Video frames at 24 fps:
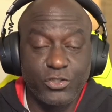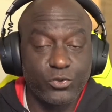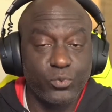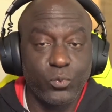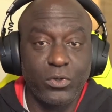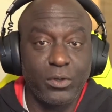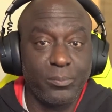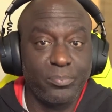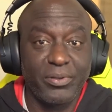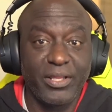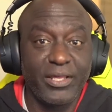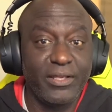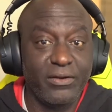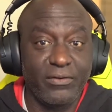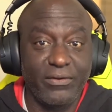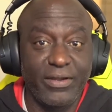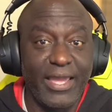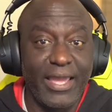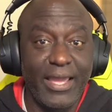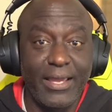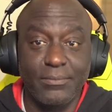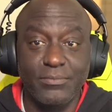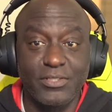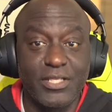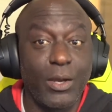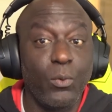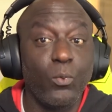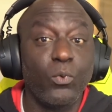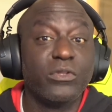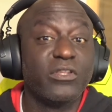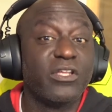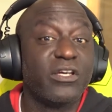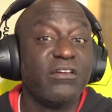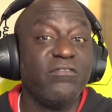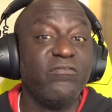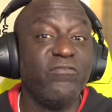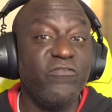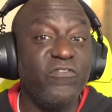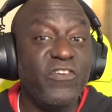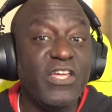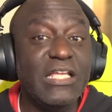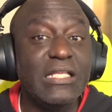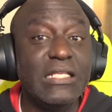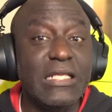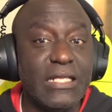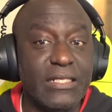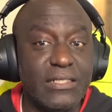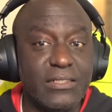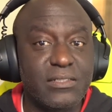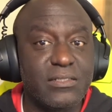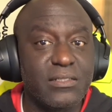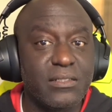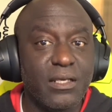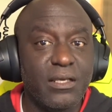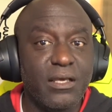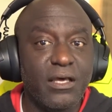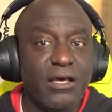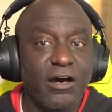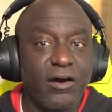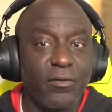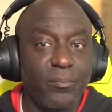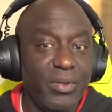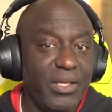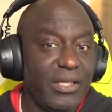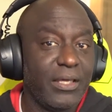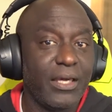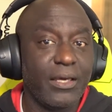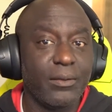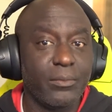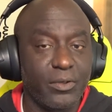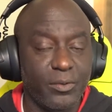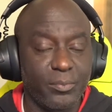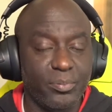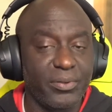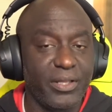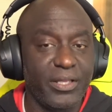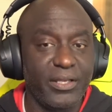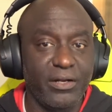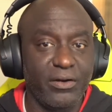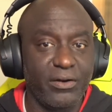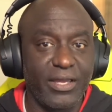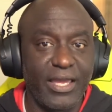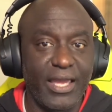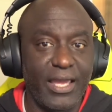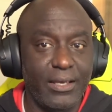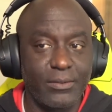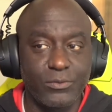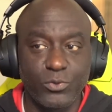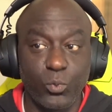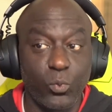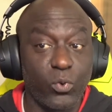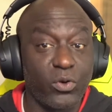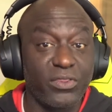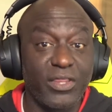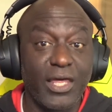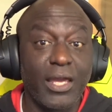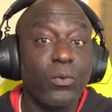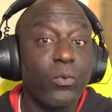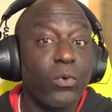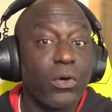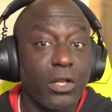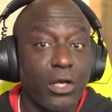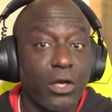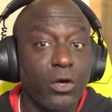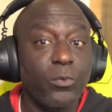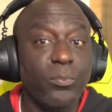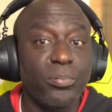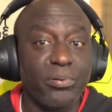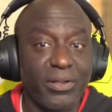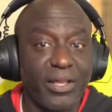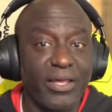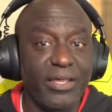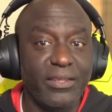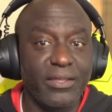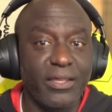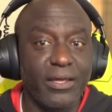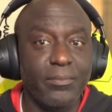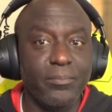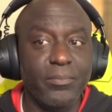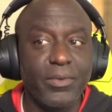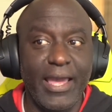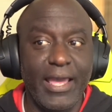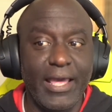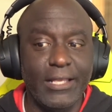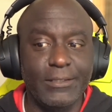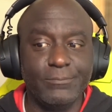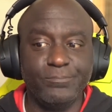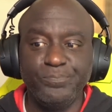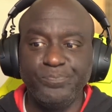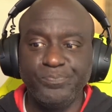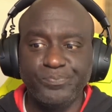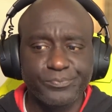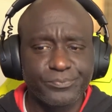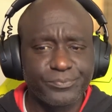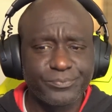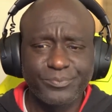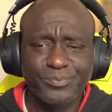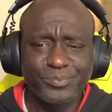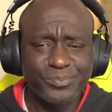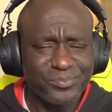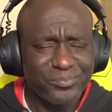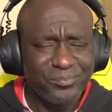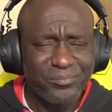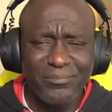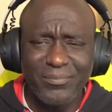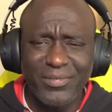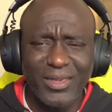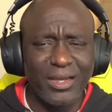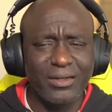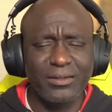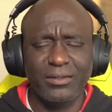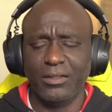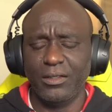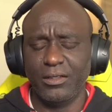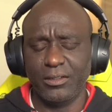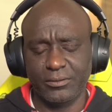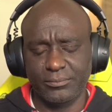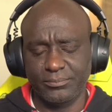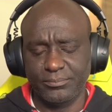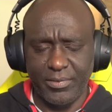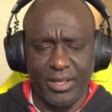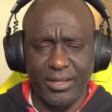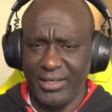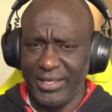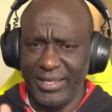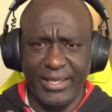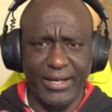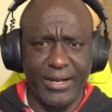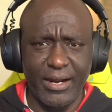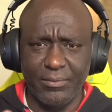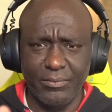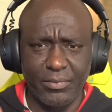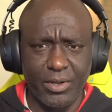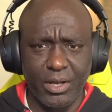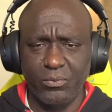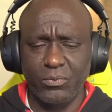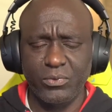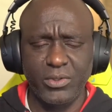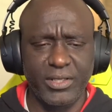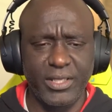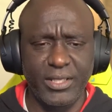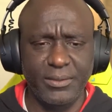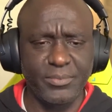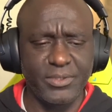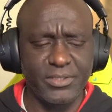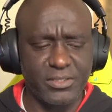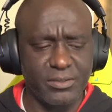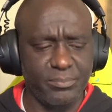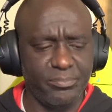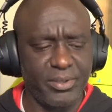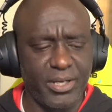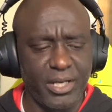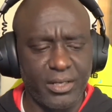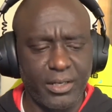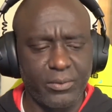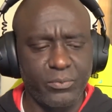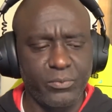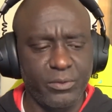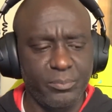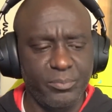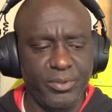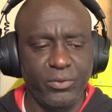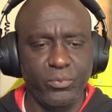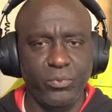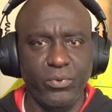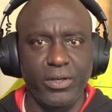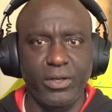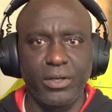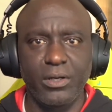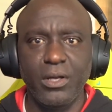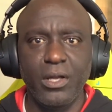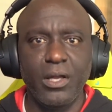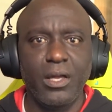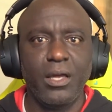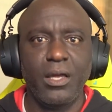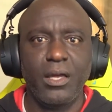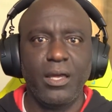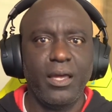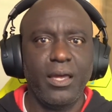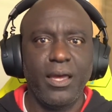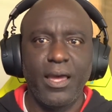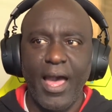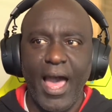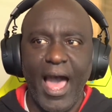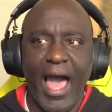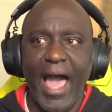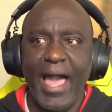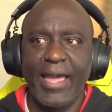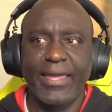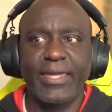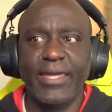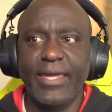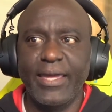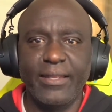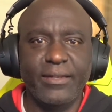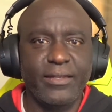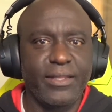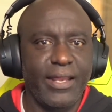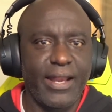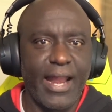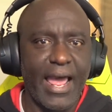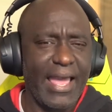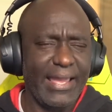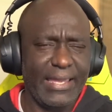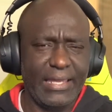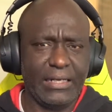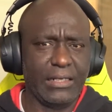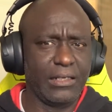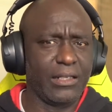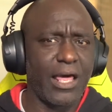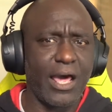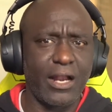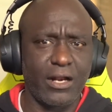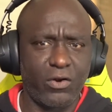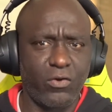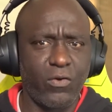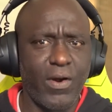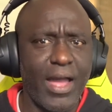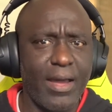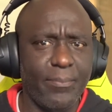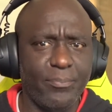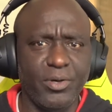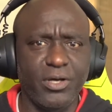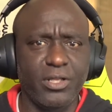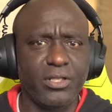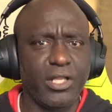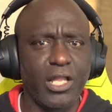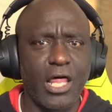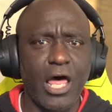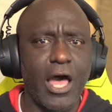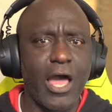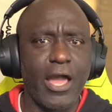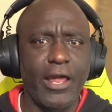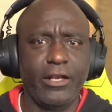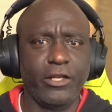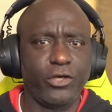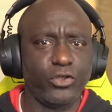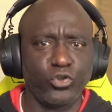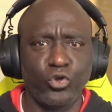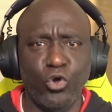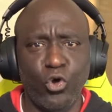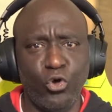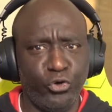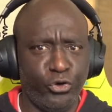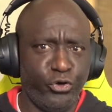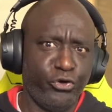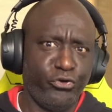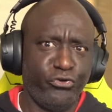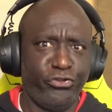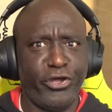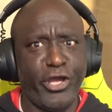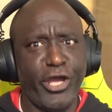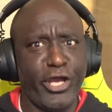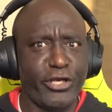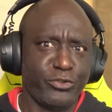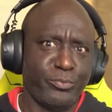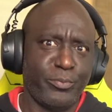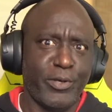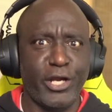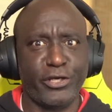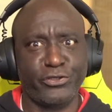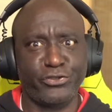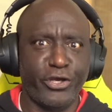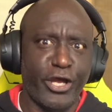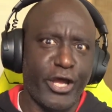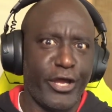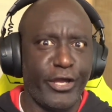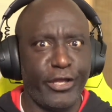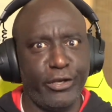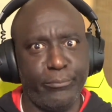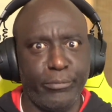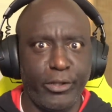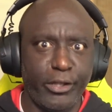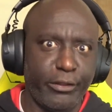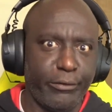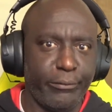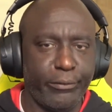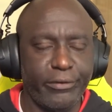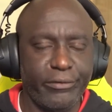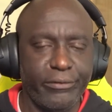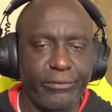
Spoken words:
want to play their games. They want the convenience of being able to play their games where they want to go play them. And look, again, I want to keep this a buck. I want to be real. I get that I get a lot of crap online because, oh, you're the Xbox guy and blah, blah, blah,